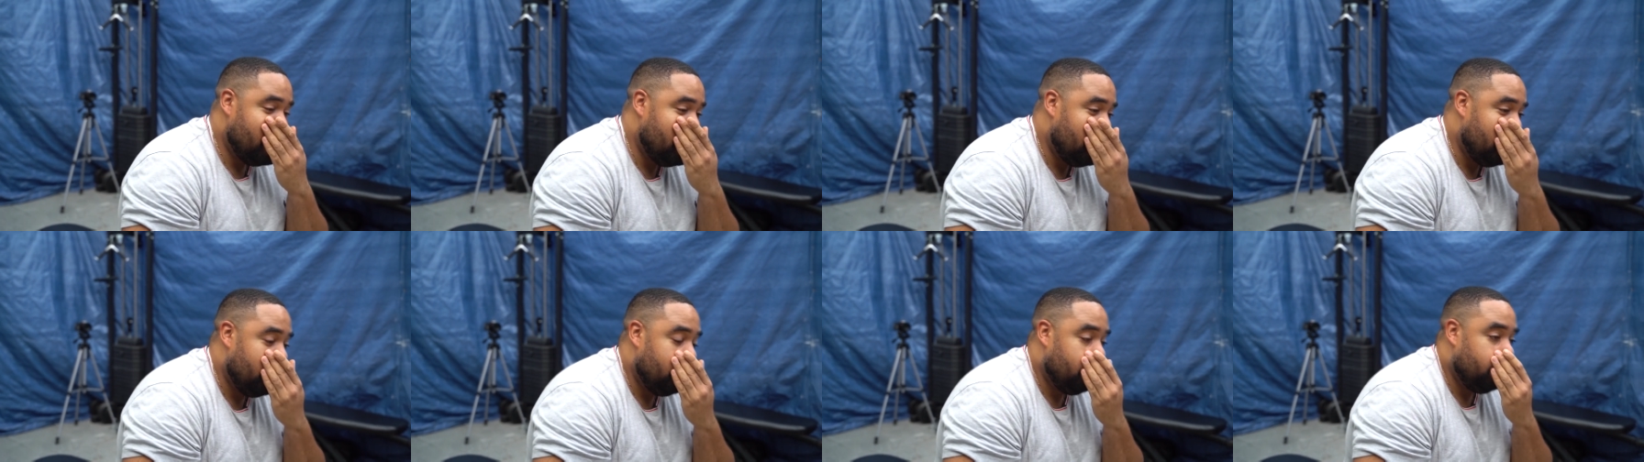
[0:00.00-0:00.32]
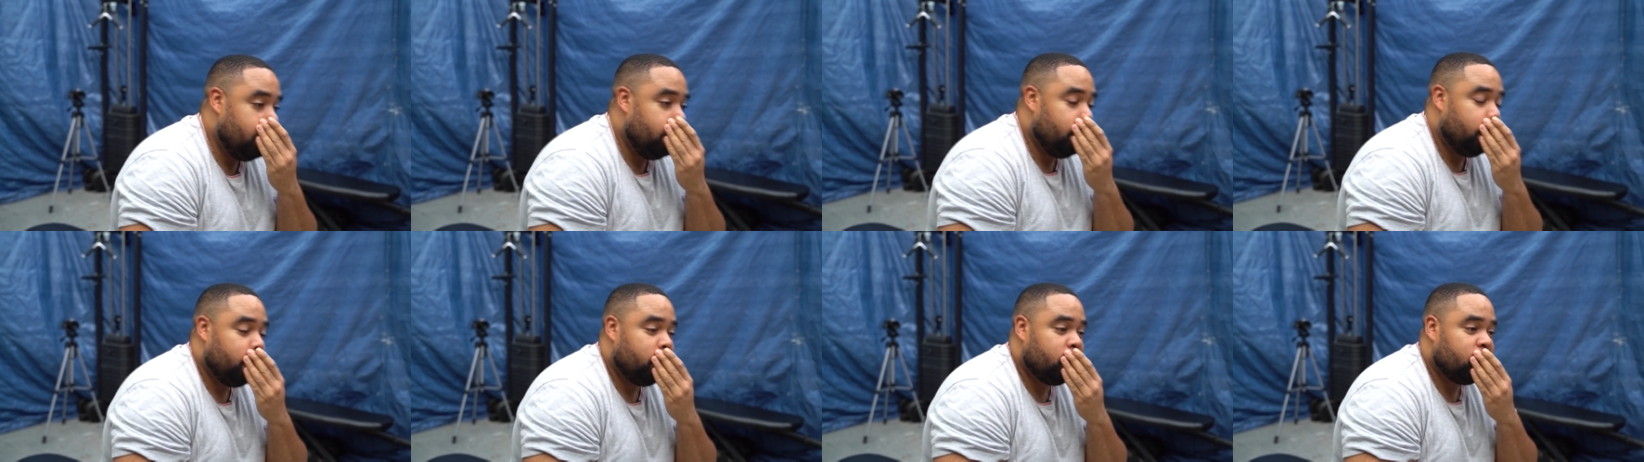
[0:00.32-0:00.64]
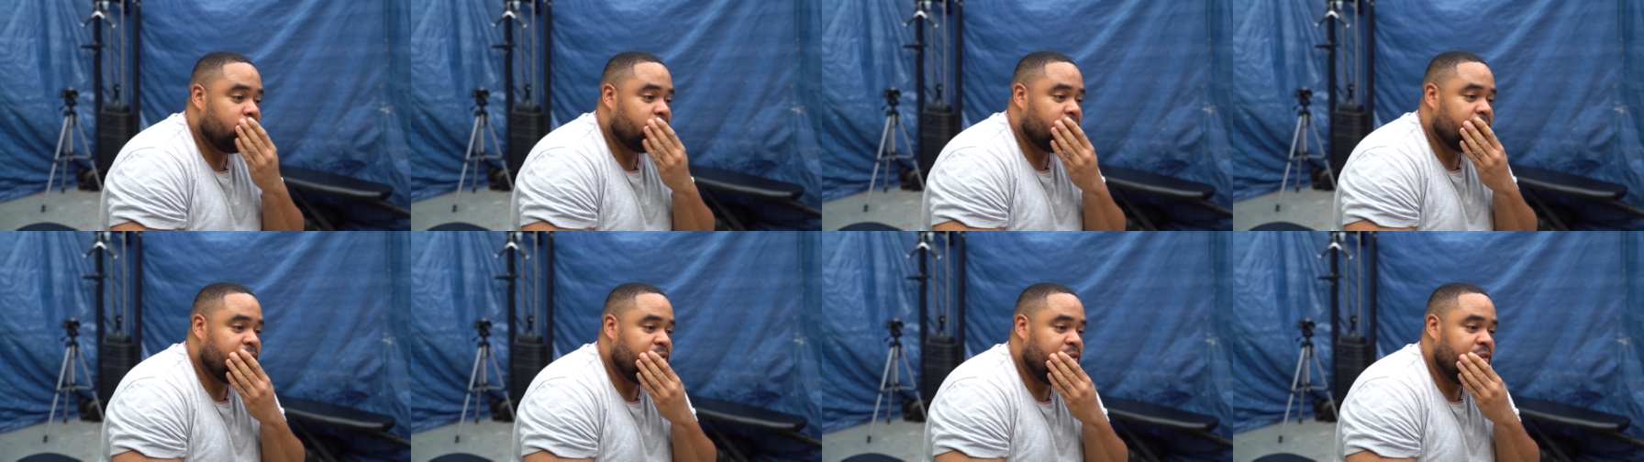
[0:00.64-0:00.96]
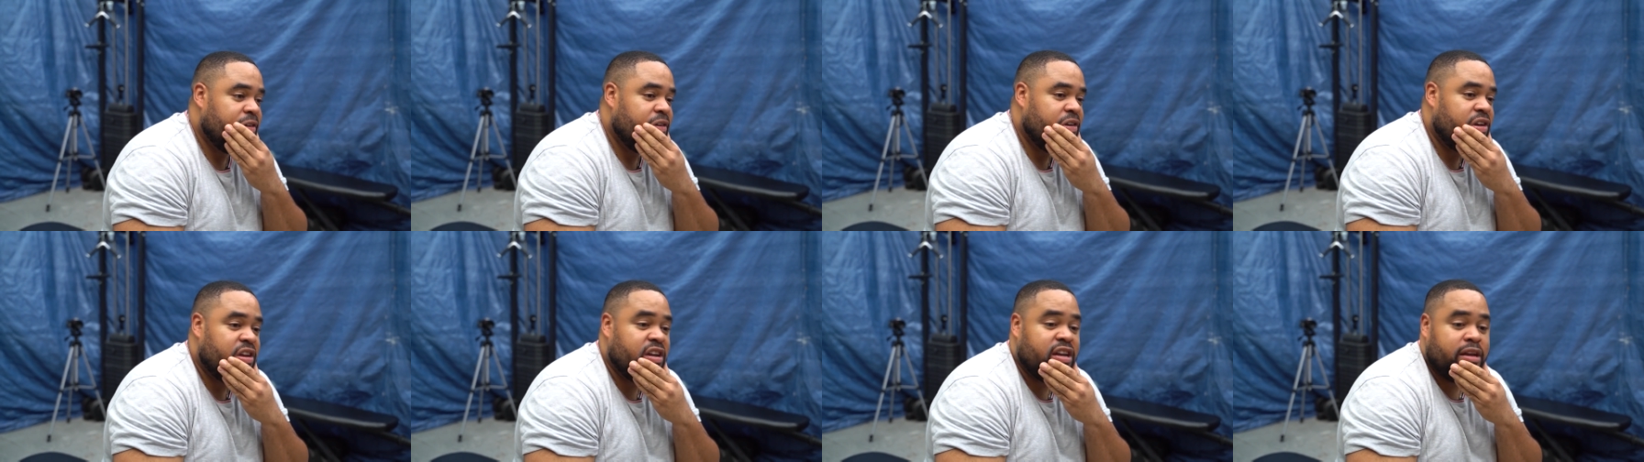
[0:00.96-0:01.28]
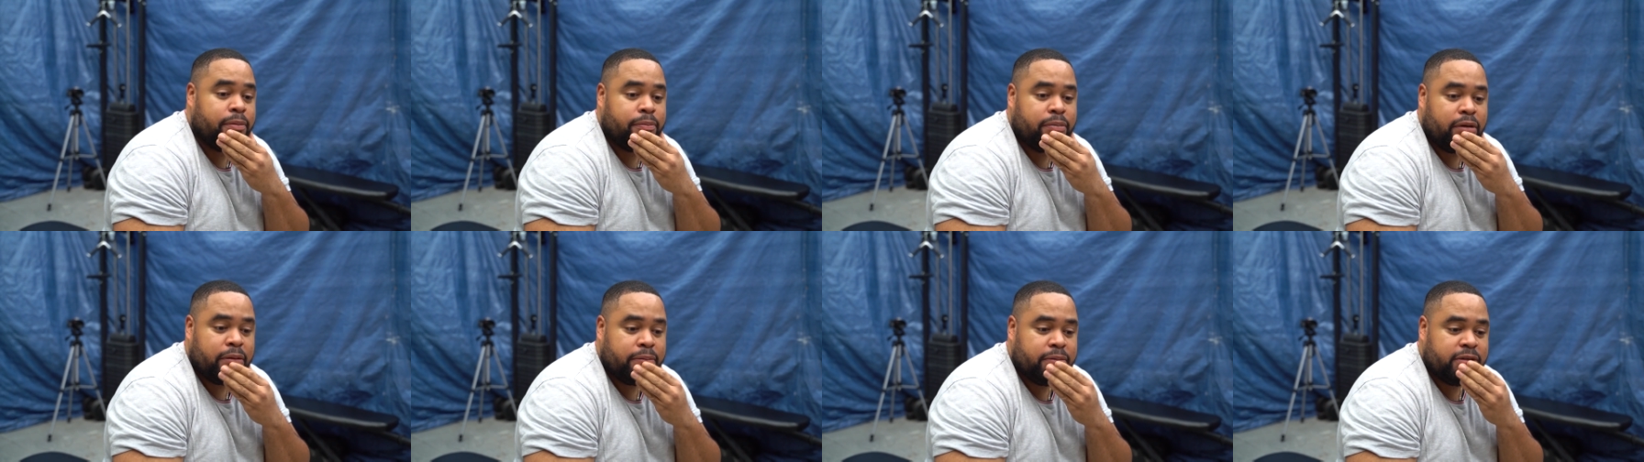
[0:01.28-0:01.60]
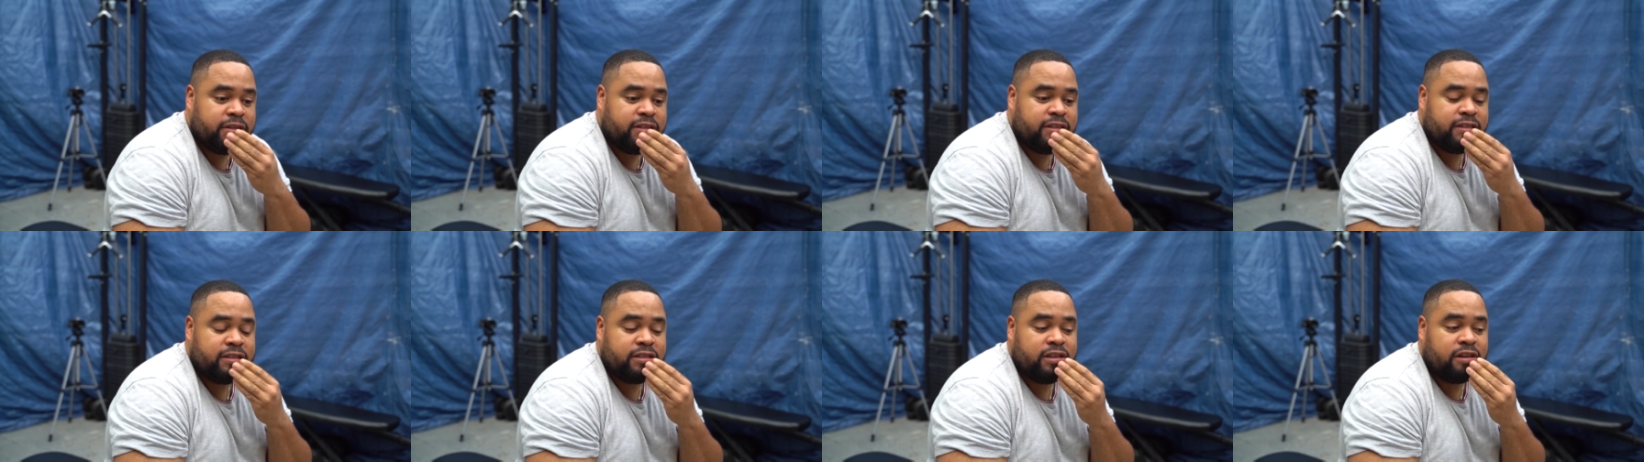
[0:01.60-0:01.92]
Um, you know, dealing
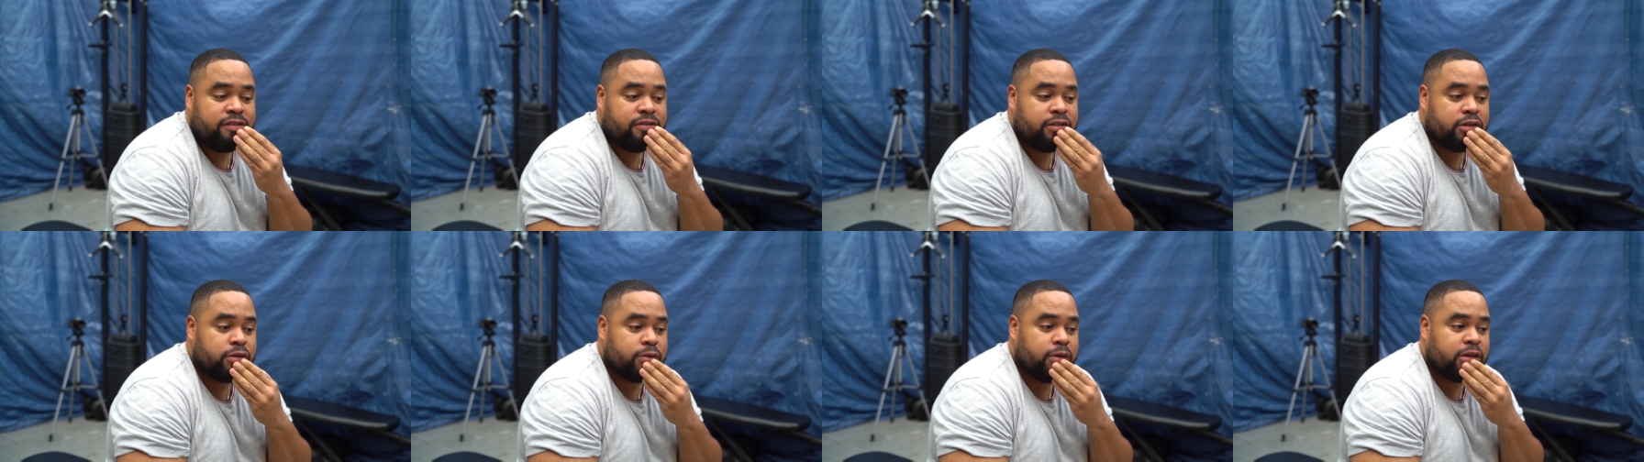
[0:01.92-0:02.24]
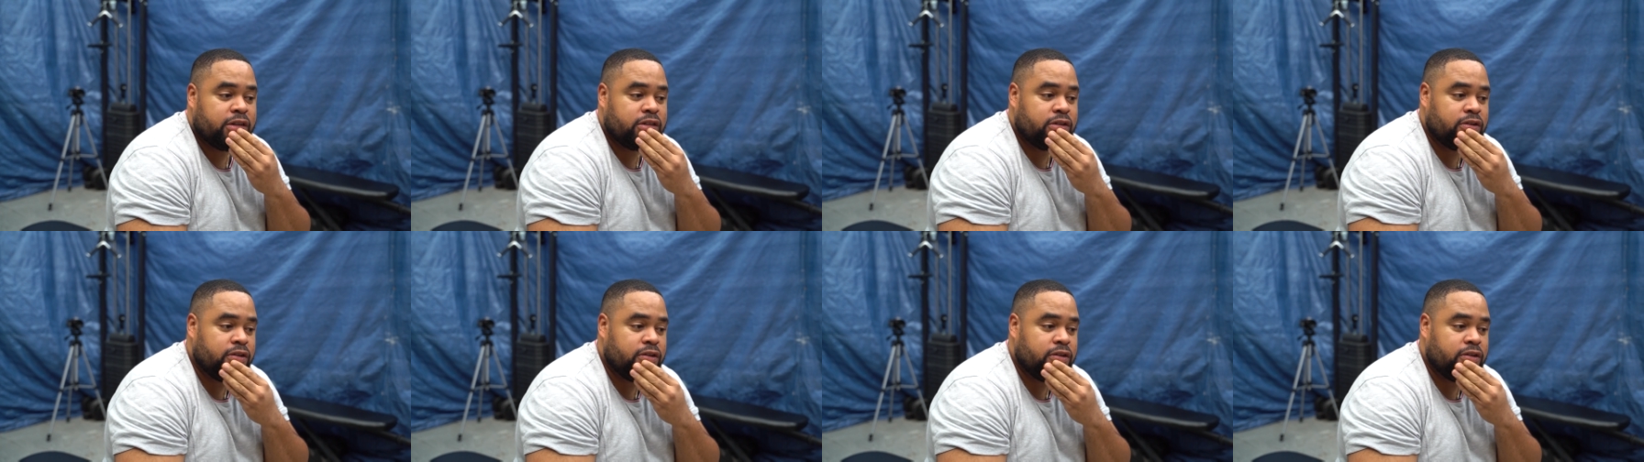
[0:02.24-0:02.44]
property stuff as well.